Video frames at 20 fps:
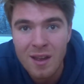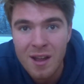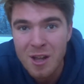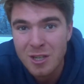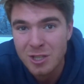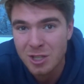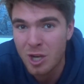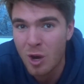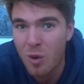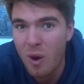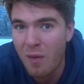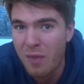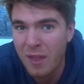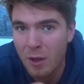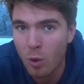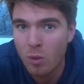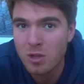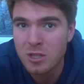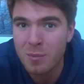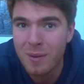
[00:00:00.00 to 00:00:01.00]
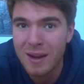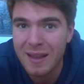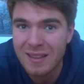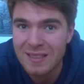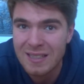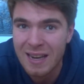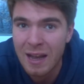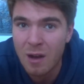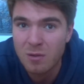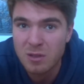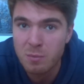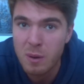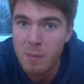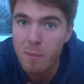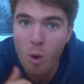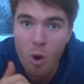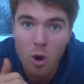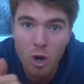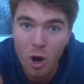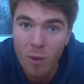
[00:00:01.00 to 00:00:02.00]
So I think ultimately this allows him to be
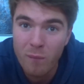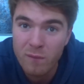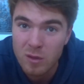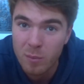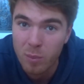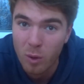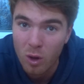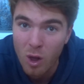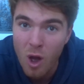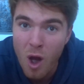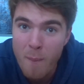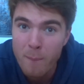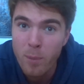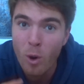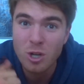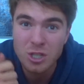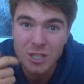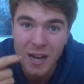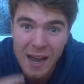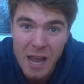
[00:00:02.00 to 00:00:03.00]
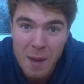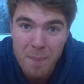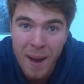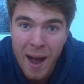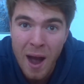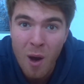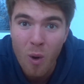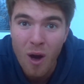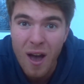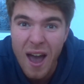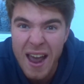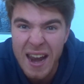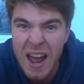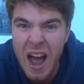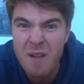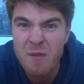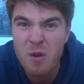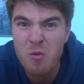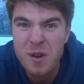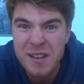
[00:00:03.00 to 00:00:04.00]
more comfortable, push higher power and
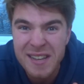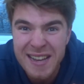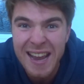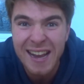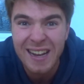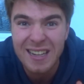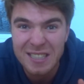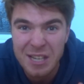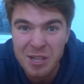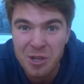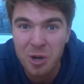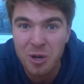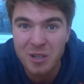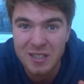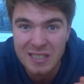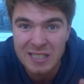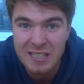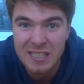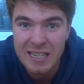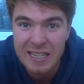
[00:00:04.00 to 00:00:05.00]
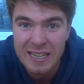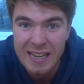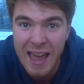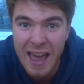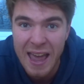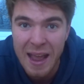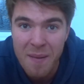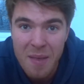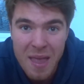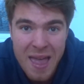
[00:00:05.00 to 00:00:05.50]
have a ridiculously good CDA,